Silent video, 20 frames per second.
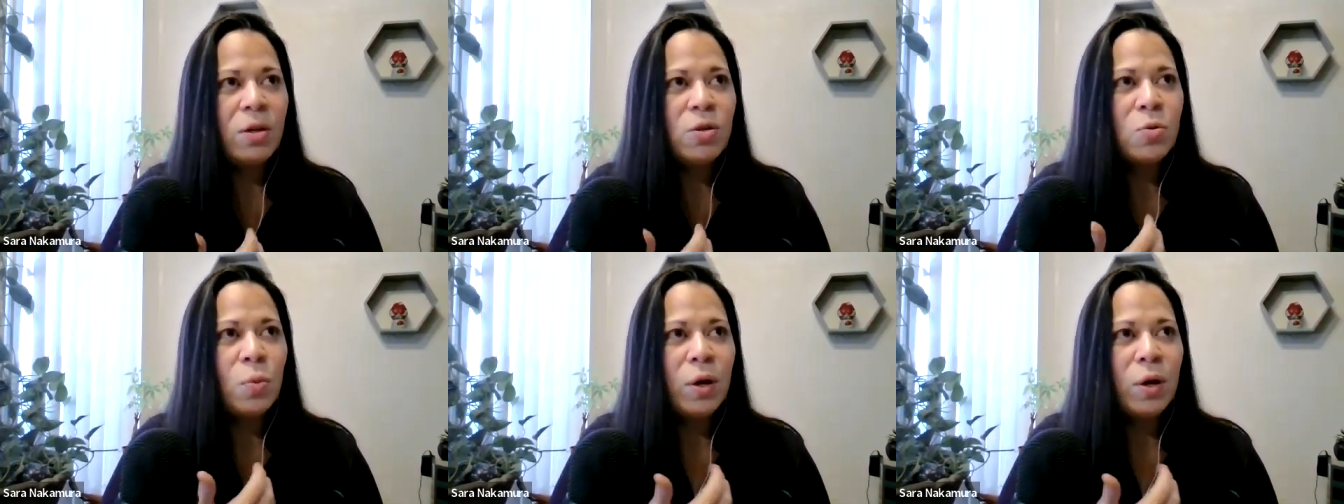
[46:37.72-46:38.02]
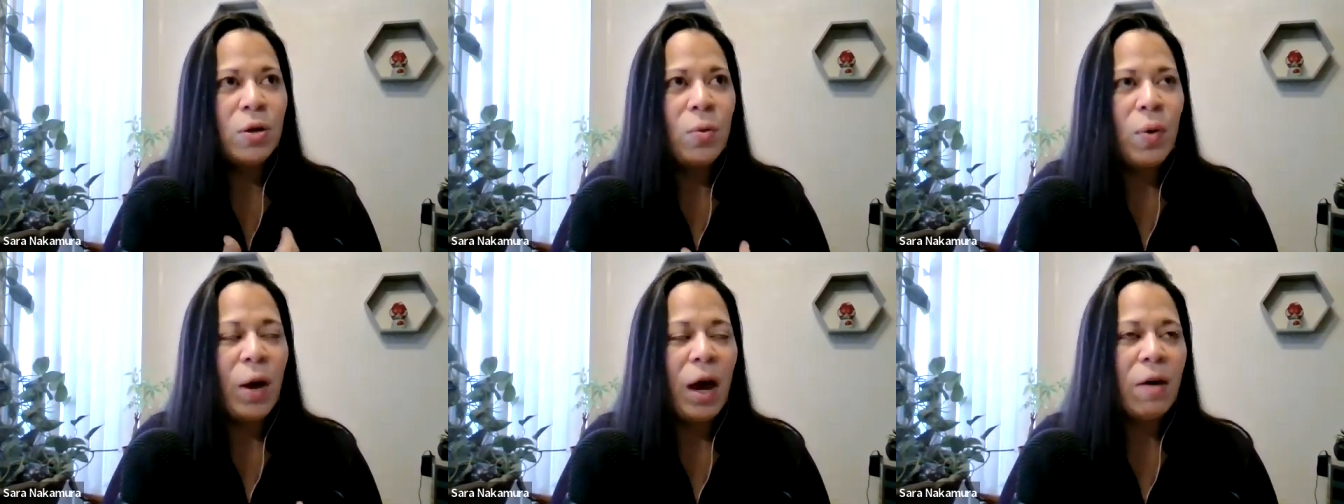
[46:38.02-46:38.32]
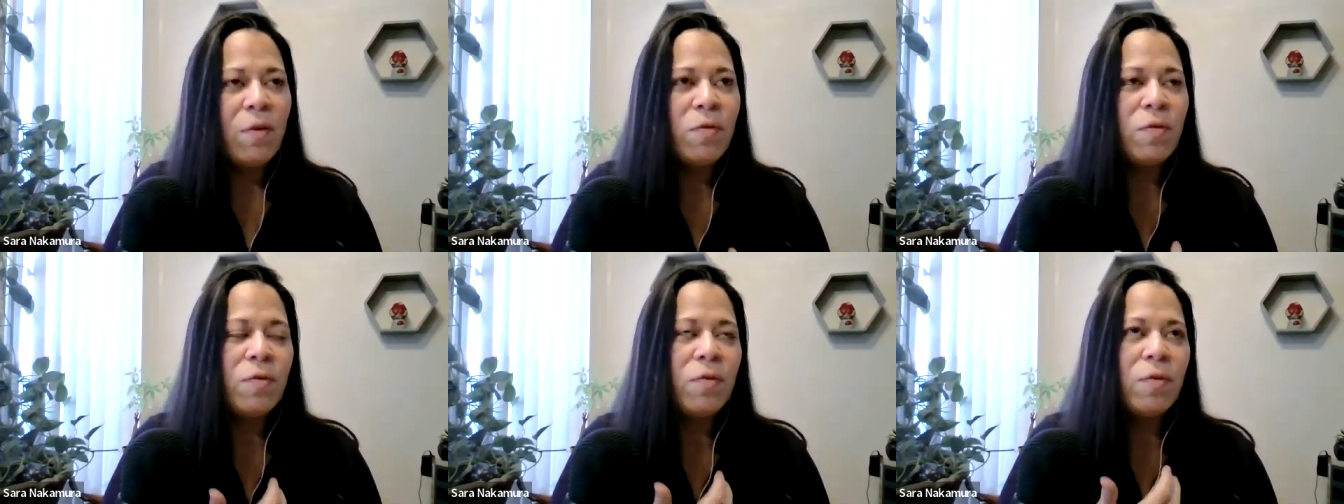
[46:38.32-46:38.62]
where you
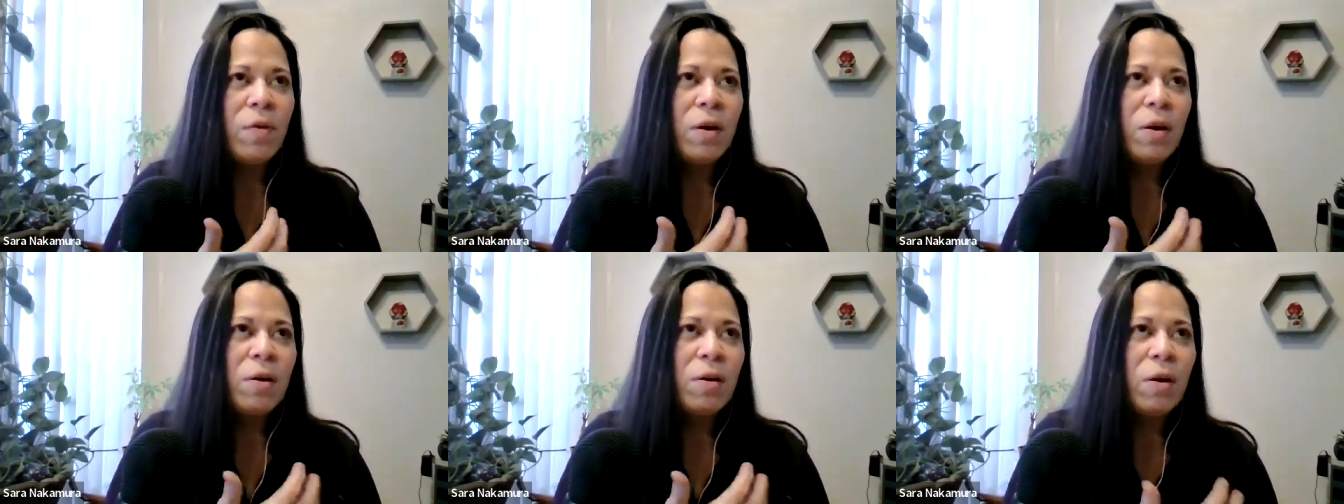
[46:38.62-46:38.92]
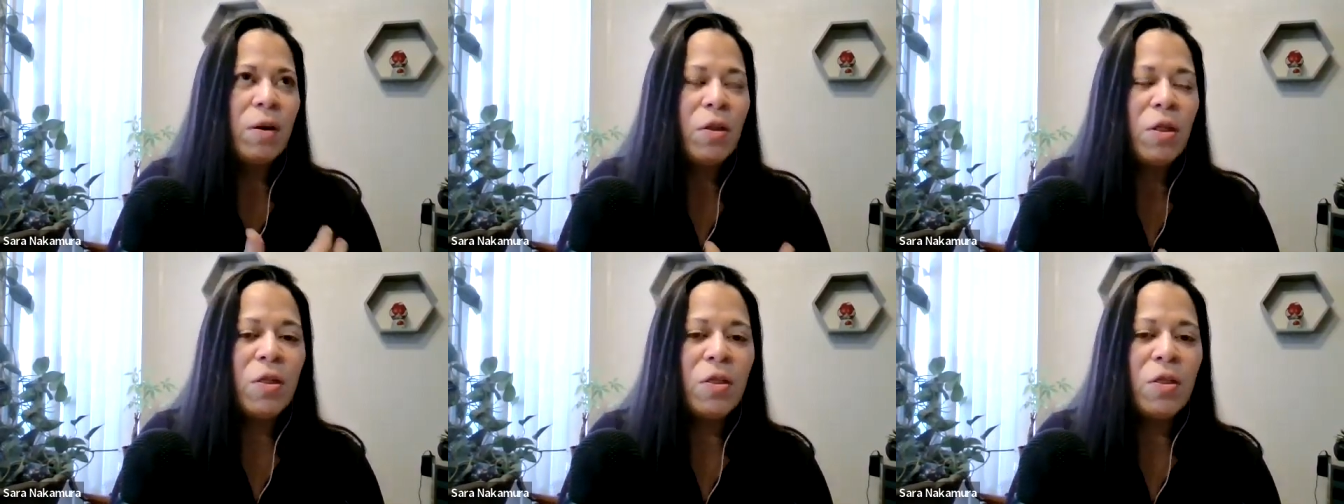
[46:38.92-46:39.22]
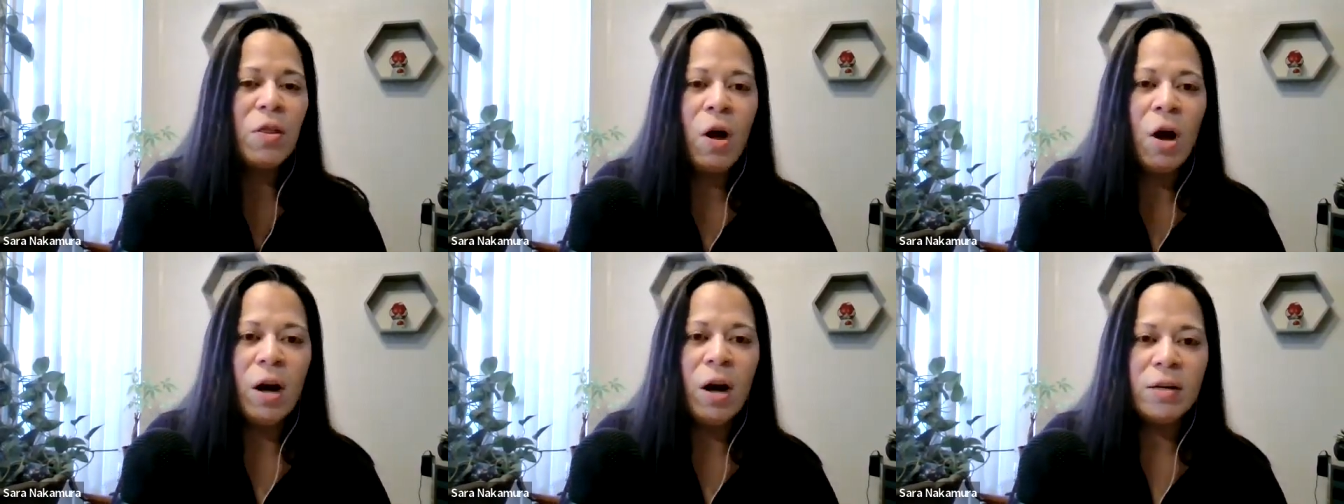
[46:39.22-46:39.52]
have a
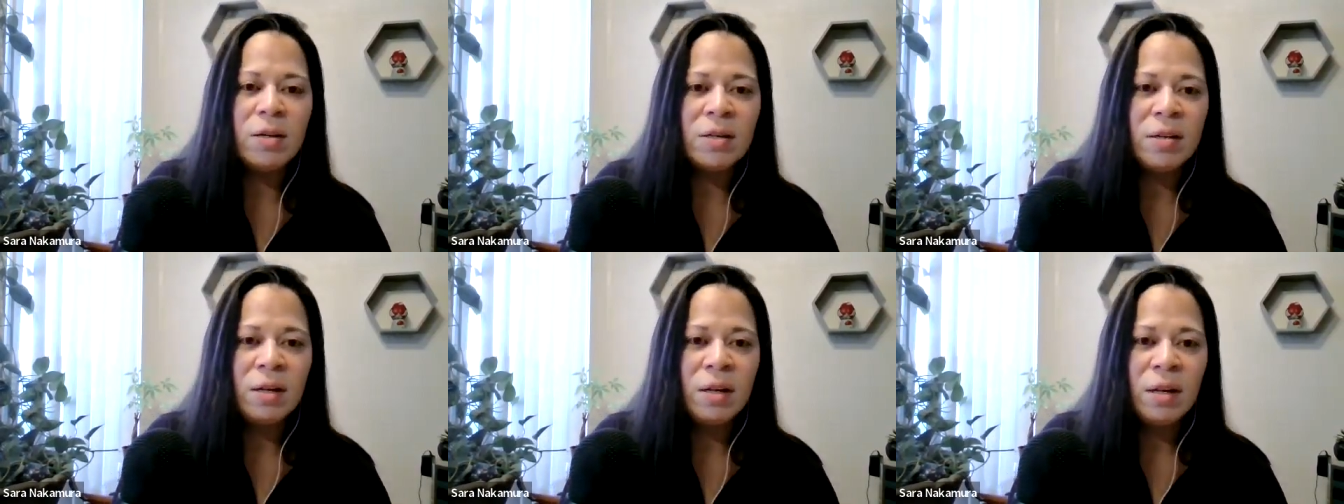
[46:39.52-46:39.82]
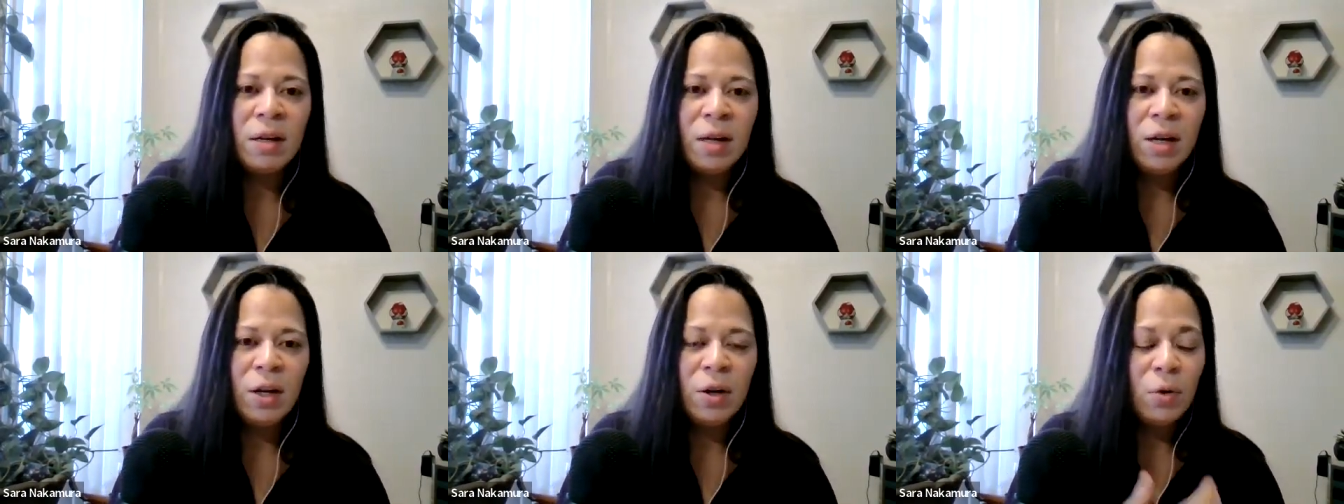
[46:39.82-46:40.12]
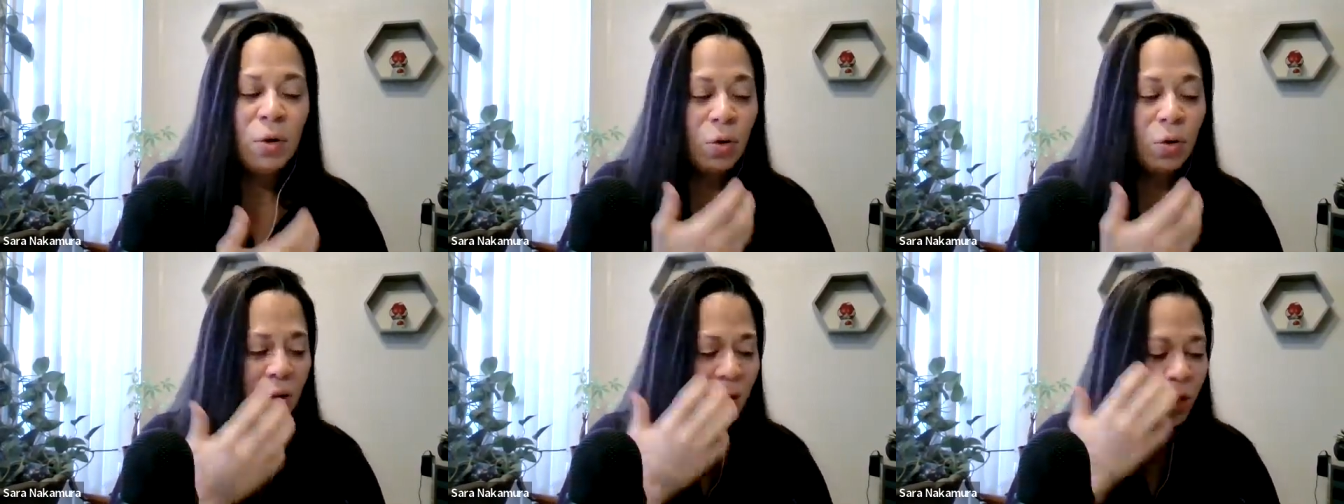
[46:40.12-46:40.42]
thought,
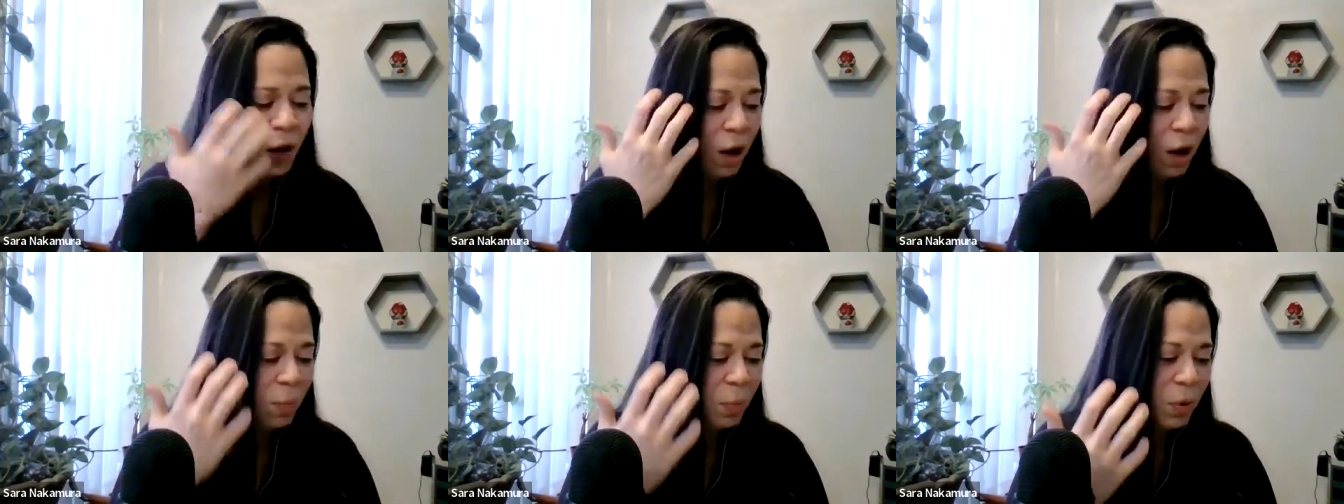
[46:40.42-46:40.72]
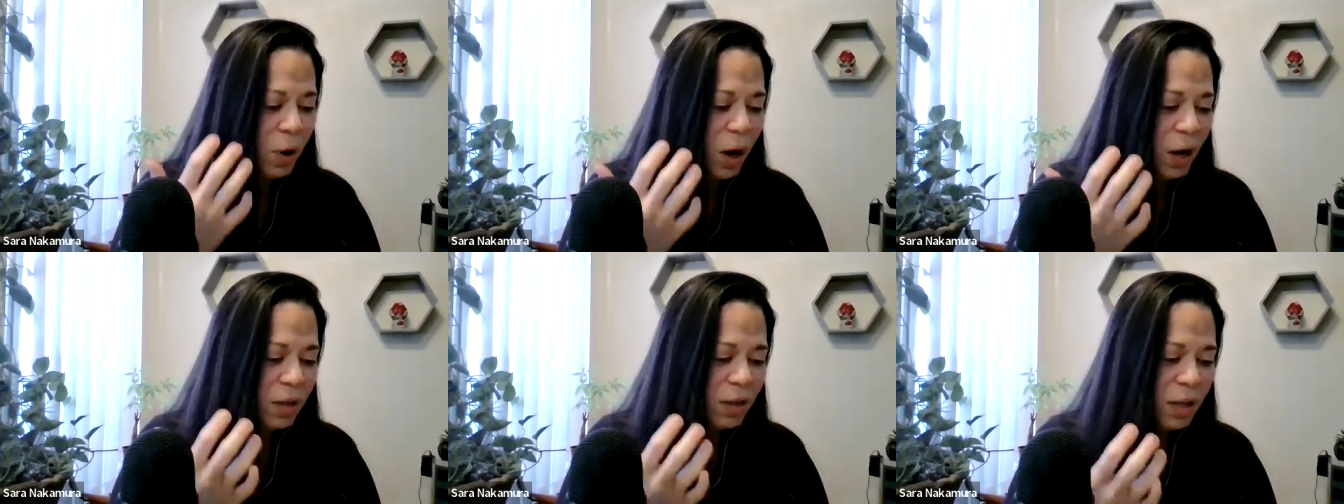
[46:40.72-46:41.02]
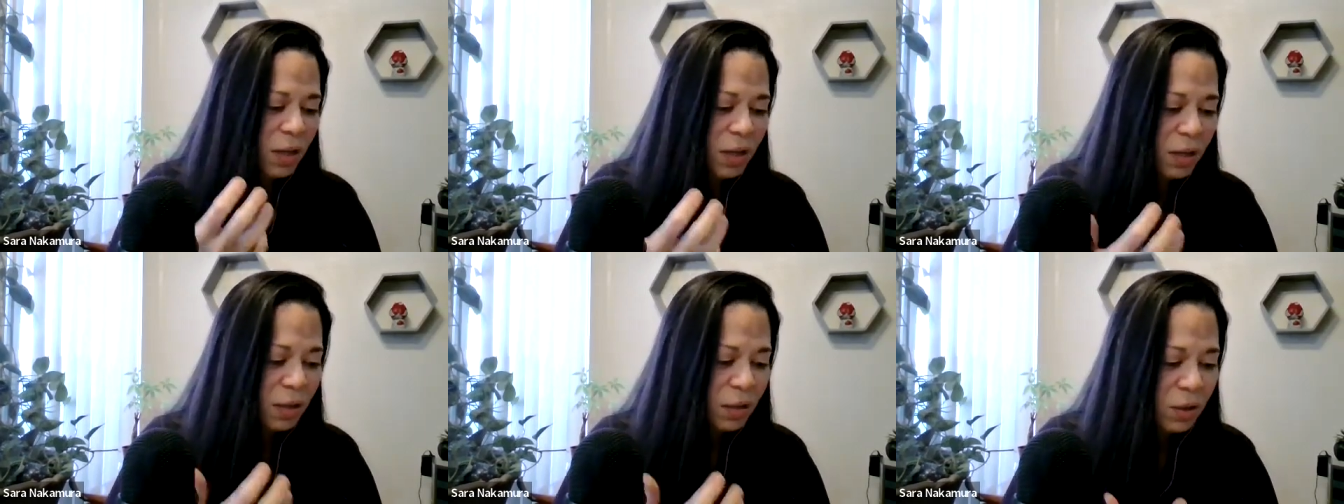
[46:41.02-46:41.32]
your thought
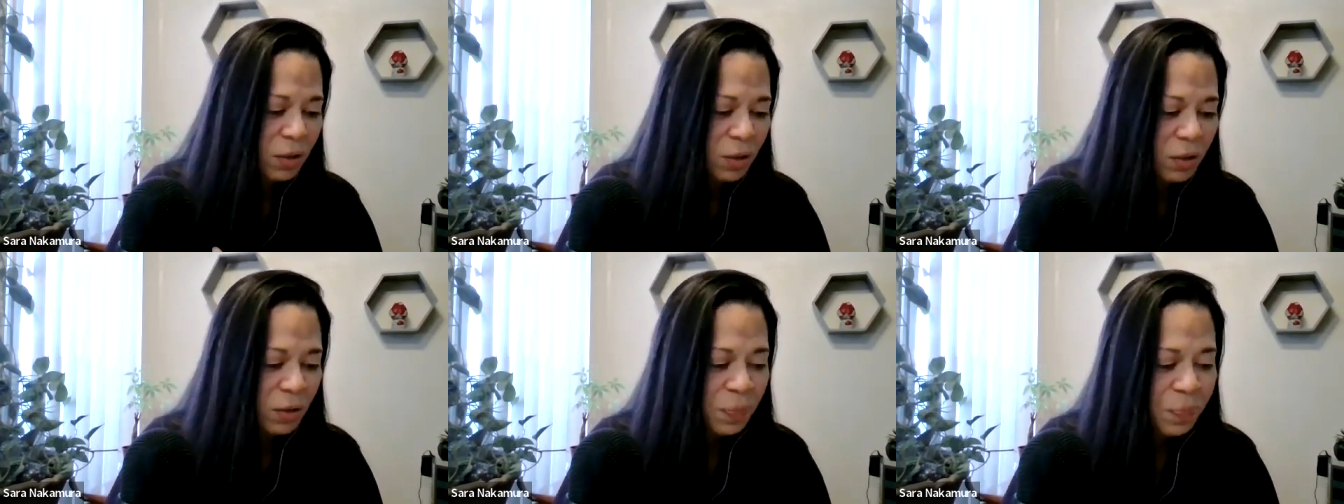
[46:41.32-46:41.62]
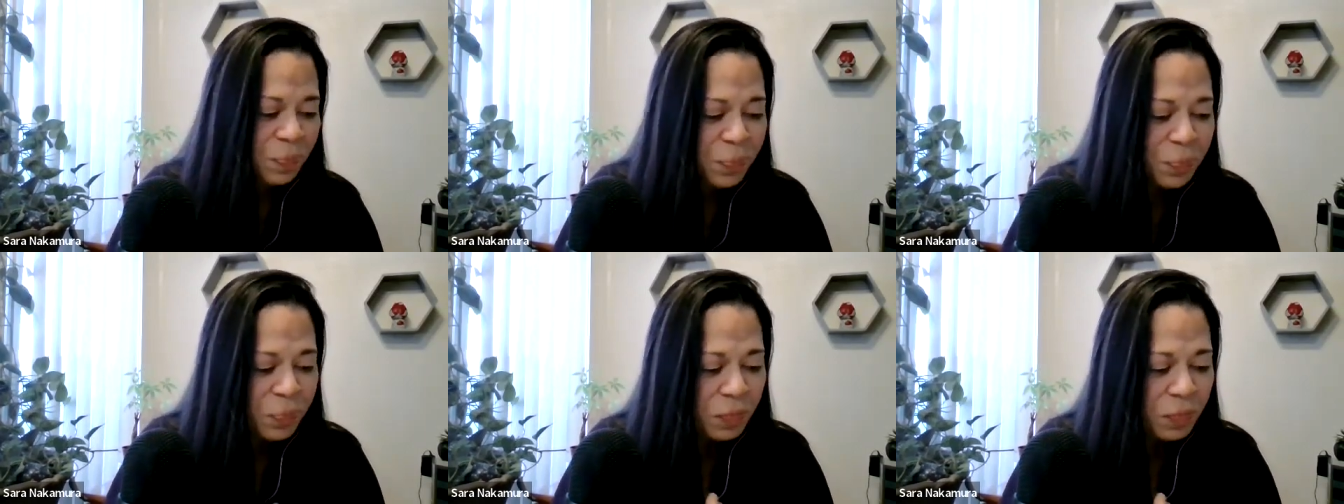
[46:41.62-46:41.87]
processes are,